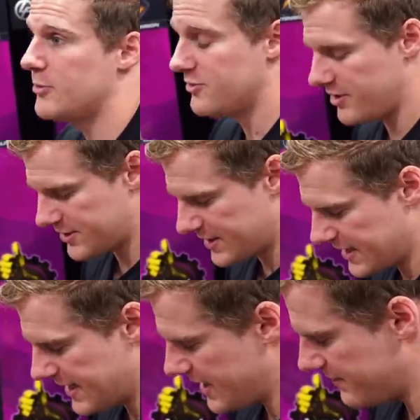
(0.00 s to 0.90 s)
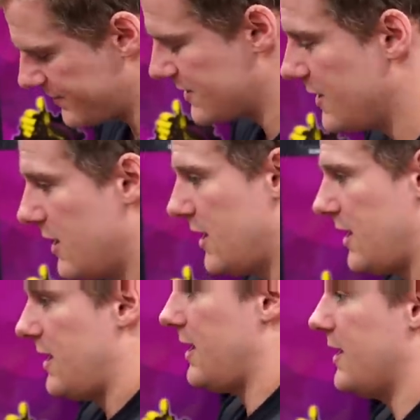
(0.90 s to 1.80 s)
On to the calves,
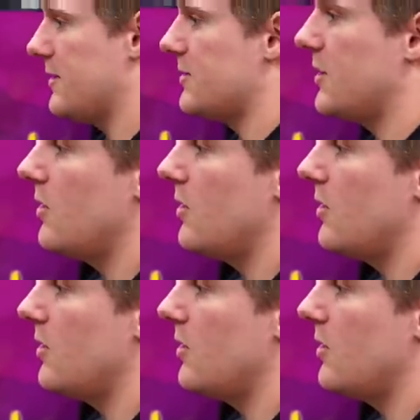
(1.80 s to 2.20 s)
and